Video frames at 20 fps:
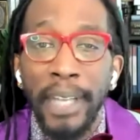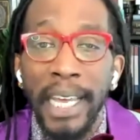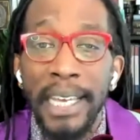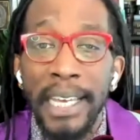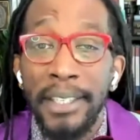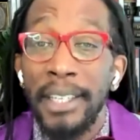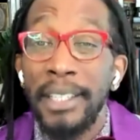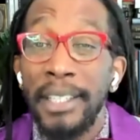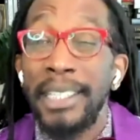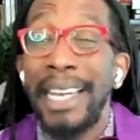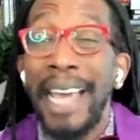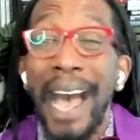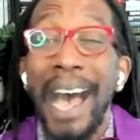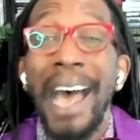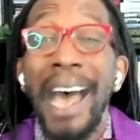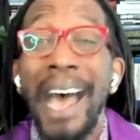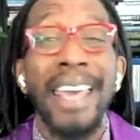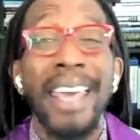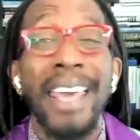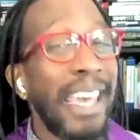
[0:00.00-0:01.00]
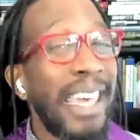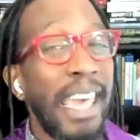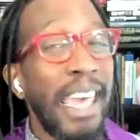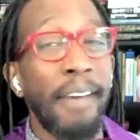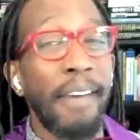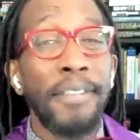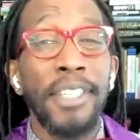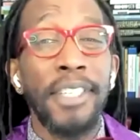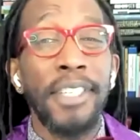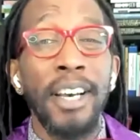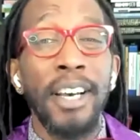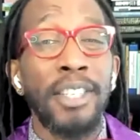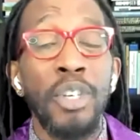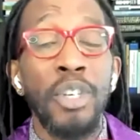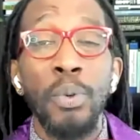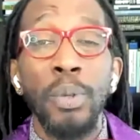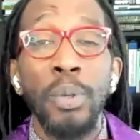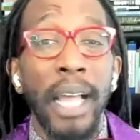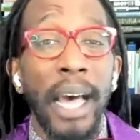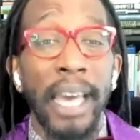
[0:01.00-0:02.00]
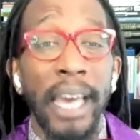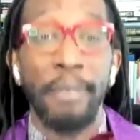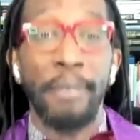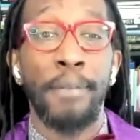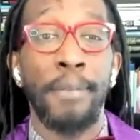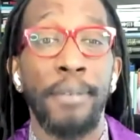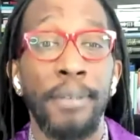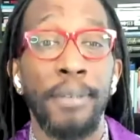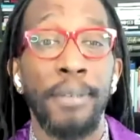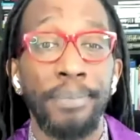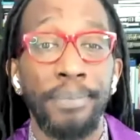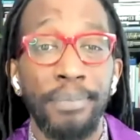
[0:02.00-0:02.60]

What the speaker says: places, God gives us new life.